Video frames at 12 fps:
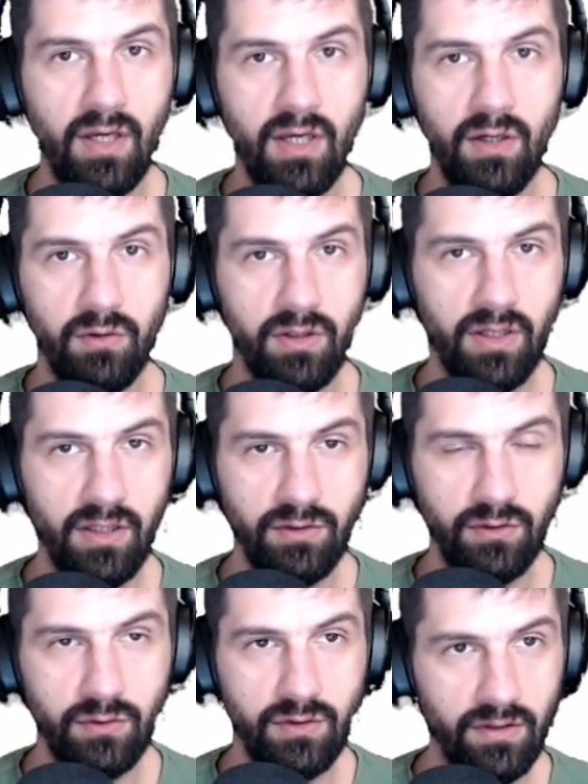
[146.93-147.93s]
We're gonna
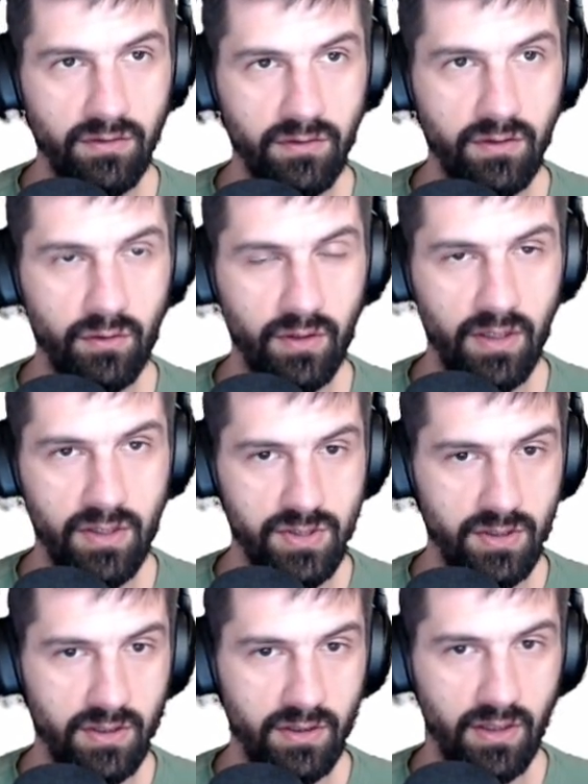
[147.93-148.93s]
do this
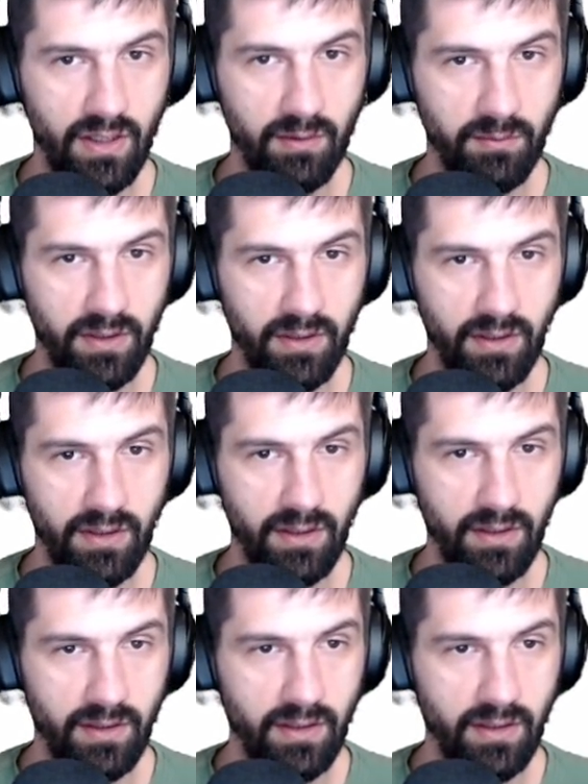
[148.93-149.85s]
donation. I'm gonna